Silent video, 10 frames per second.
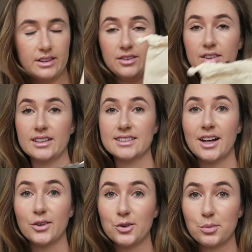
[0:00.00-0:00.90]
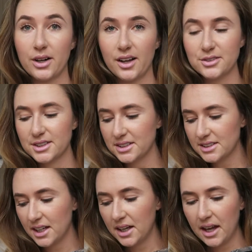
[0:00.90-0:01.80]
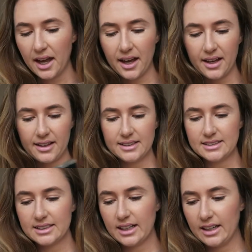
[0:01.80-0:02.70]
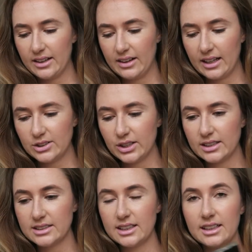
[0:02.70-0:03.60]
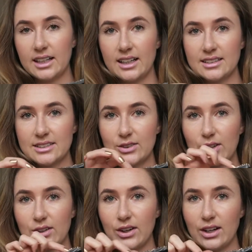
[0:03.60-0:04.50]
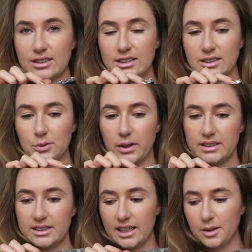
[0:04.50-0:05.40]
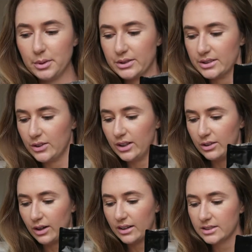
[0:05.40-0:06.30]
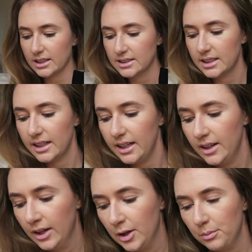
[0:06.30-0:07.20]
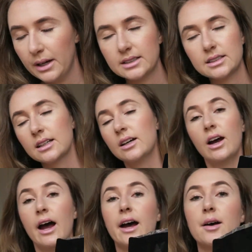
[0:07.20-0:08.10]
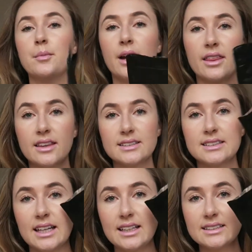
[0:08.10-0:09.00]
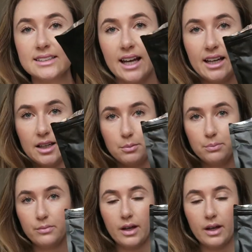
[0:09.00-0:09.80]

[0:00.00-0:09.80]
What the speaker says: if that's how you pronounce it. And as you can see, it has not lasted 1 day because it only arrived yesterday. But this is a